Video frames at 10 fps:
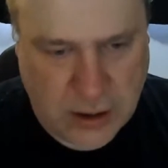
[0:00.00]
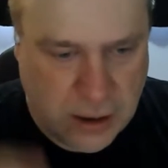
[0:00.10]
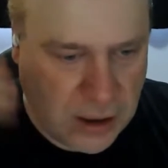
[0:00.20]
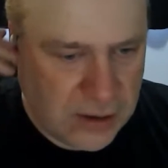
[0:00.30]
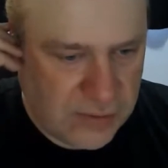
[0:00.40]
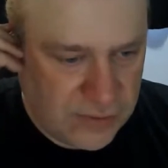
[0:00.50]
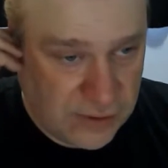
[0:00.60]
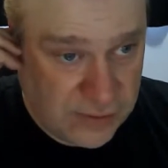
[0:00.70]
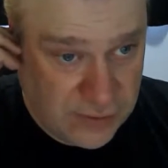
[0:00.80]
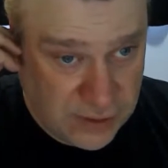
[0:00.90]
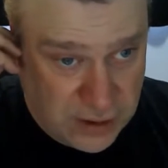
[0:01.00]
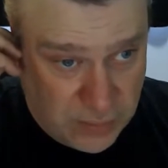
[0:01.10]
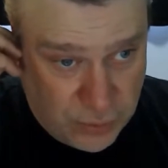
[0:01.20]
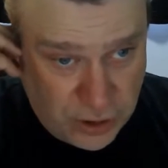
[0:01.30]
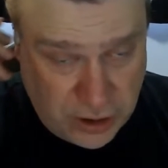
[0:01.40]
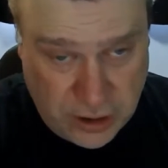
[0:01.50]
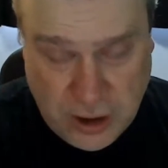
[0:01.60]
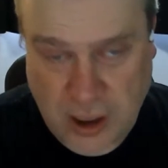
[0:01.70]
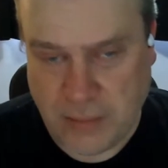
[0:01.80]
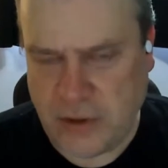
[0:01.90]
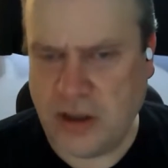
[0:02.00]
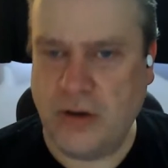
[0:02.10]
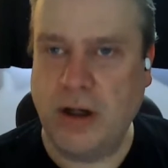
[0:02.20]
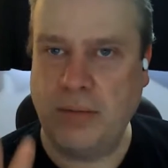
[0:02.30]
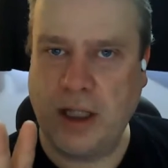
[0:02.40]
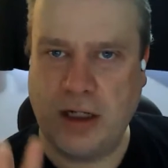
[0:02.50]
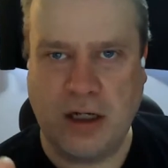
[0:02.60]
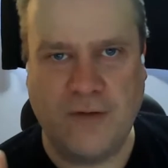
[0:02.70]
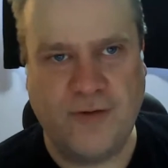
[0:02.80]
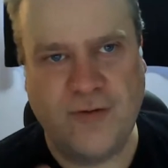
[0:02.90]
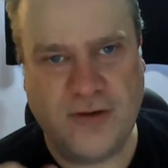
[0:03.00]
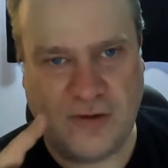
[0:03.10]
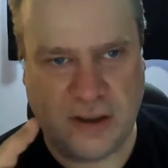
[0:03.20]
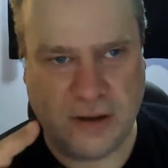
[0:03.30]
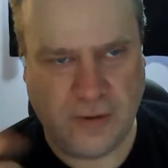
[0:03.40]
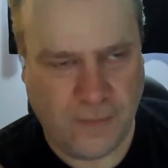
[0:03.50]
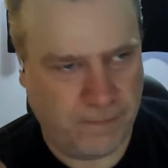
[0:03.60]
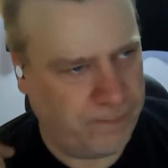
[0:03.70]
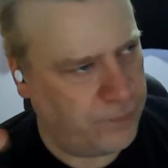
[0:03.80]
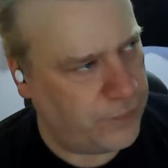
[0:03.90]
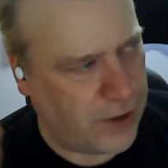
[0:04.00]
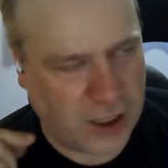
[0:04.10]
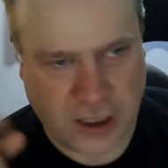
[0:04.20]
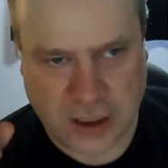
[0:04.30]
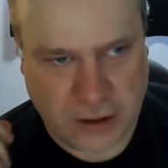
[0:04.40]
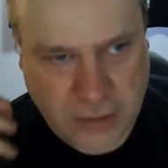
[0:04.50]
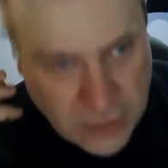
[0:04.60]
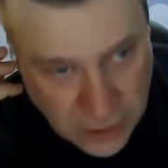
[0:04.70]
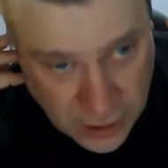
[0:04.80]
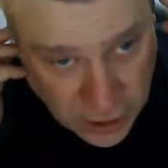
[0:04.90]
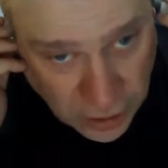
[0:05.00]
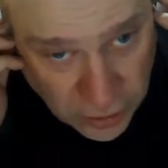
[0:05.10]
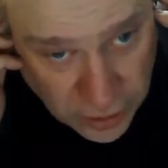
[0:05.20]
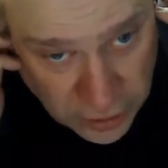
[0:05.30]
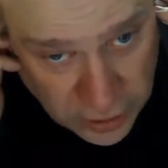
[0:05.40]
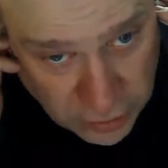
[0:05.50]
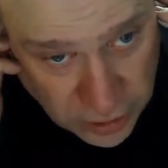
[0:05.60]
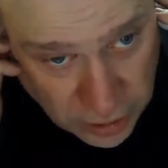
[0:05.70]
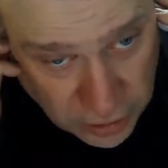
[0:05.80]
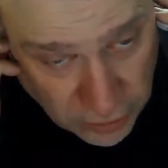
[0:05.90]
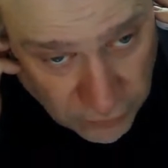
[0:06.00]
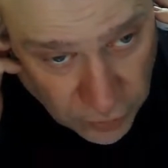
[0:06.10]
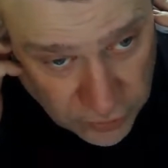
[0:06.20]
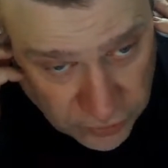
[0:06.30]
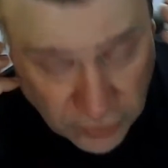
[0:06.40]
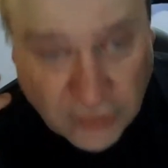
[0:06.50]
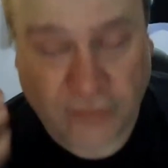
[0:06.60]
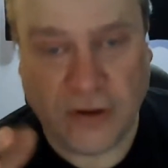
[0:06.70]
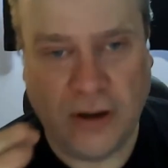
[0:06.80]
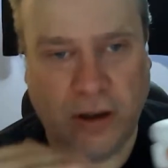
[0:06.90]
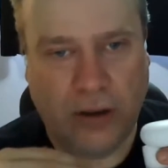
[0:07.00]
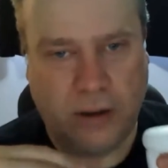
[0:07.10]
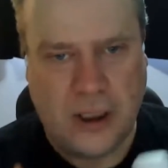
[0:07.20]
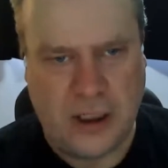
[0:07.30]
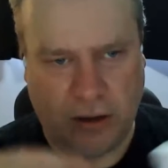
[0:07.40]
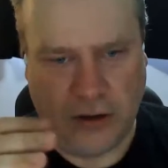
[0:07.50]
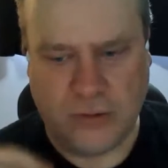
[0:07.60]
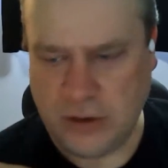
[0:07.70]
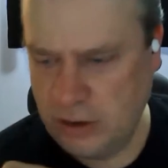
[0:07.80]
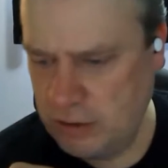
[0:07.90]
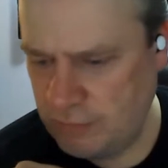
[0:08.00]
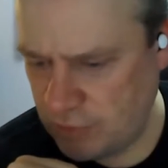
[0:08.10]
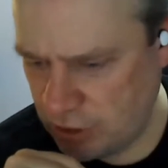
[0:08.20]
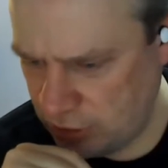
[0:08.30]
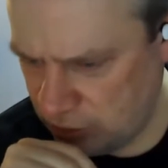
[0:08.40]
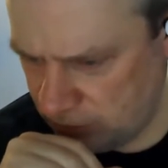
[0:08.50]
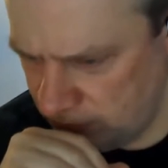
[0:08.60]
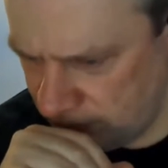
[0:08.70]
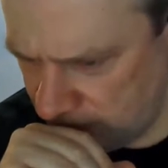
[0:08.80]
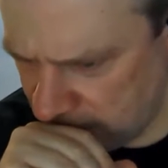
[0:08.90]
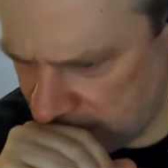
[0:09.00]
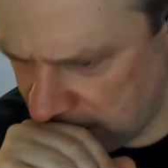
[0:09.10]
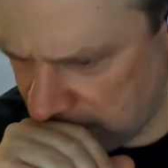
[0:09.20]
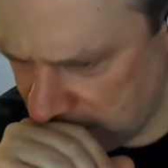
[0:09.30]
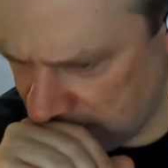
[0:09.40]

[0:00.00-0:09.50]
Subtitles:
It sits in there pretty good. I'm getting enough of a seal that I can, you hear your voice sort of at a lower volume, and